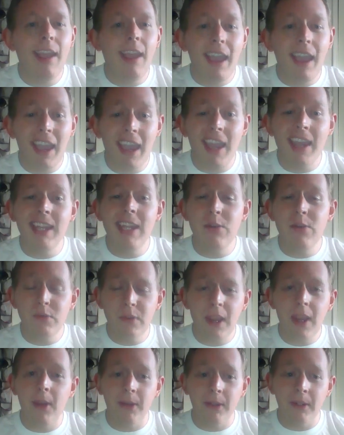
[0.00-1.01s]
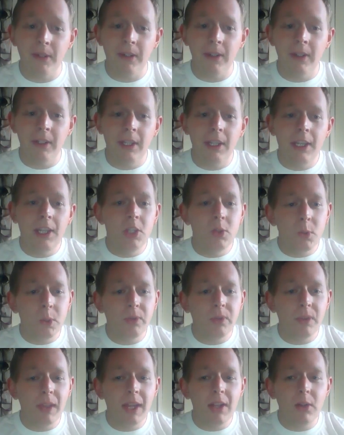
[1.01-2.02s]
and a failure to
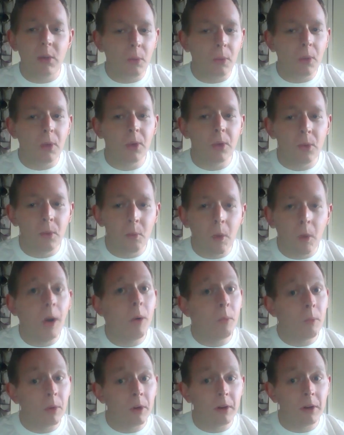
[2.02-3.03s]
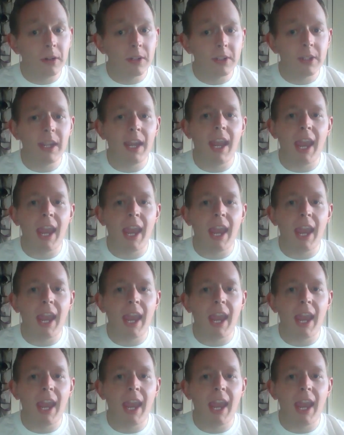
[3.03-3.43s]
reflect on what worked